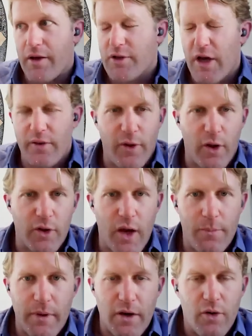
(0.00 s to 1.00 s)
China followed
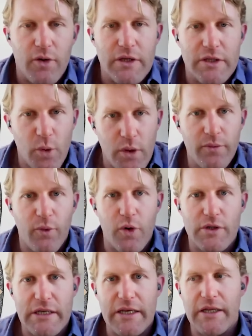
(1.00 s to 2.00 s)
up in early
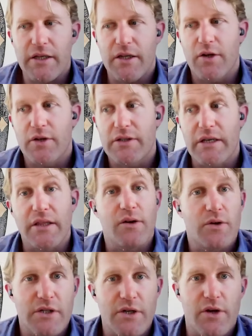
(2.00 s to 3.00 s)
2014, saying
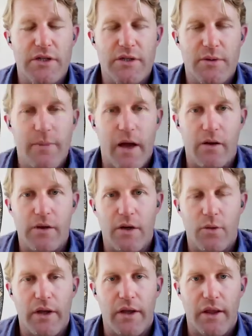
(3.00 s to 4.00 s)
they were serious about,
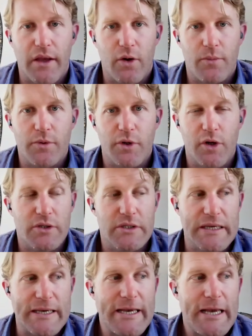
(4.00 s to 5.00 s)
regulating
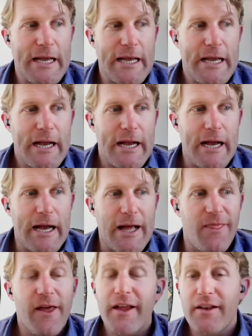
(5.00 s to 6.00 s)
cryptocurrency.
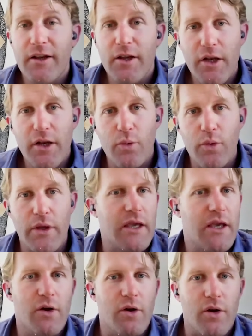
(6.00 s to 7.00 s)
Then you didn't really
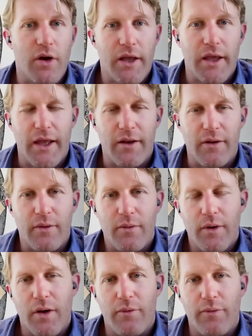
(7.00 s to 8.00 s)
hear again,
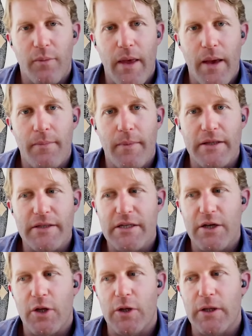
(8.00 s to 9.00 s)
from them
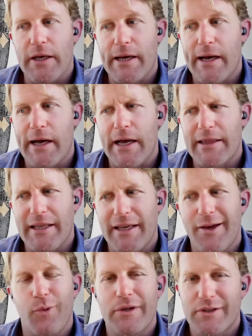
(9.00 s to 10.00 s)
until I
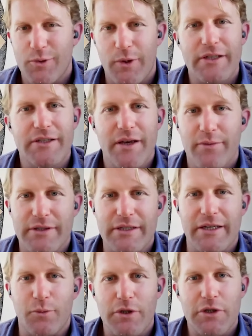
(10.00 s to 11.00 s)
think it was
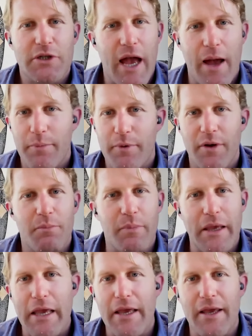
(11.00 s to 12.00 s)
2017, which happened to
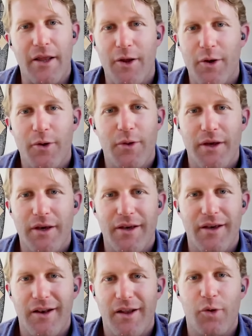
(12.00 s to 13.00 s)
be,
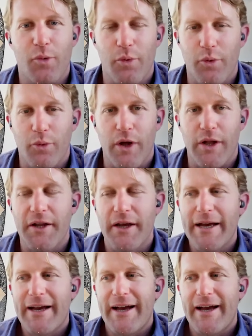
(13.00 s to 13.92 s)
another bull run.